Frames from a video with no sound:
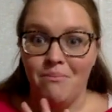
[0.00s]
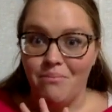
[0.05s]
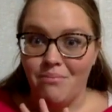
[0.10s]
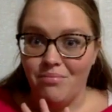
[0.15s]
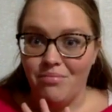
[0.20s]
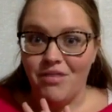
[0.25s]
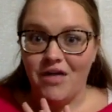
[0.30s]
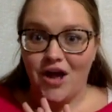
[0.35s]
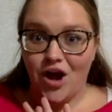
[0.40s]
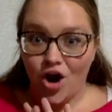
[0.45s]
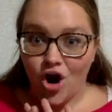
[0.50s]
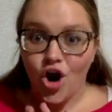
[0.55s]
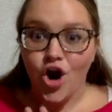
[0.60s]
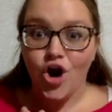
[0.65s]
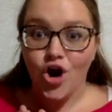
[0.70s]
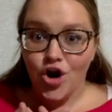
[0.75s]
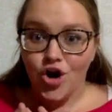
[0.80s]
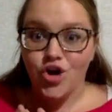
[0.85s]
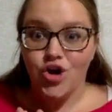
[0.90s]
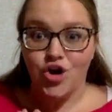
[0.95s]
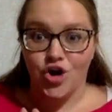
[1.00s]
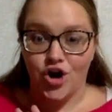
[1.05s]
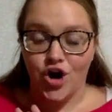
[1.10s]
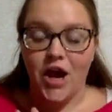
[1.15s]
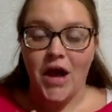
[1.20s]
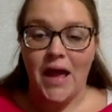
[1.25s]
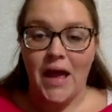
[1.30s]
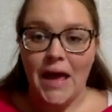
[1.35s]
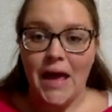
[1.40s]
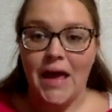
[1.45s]
They hurt your
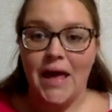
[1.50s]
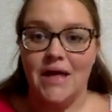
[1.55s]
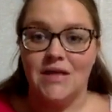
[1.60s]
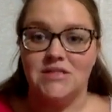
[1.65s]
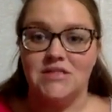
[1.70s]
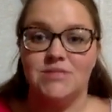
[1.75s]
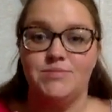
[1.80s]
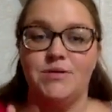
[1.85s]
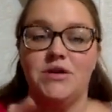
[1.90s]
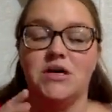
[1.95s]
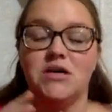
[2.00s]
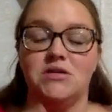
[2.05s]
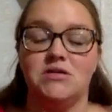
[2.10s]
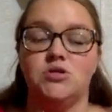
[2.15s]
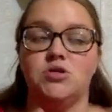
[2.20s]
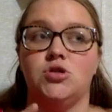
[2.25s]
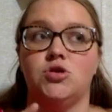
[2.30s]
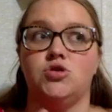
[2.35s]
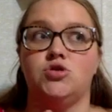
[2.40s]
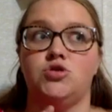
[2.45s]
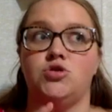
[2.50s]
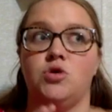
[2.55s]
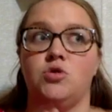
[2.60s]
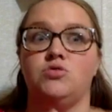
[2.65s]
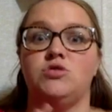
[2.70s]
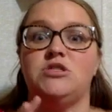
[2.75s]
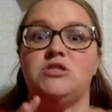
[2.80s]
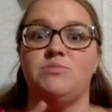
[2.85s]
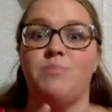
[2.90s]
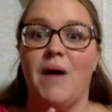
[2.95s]
hands because they're so
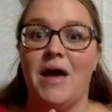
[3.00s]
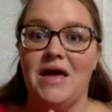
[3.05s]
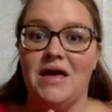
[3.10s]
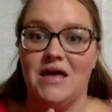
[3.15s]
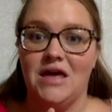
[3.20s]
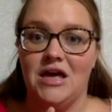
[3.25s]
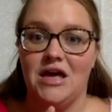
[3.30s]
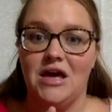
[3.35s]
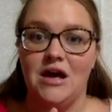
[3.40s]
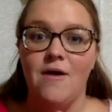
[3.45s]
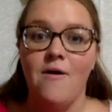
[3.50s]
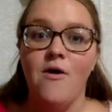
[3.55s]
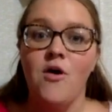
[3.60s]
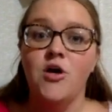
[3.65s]
spiky.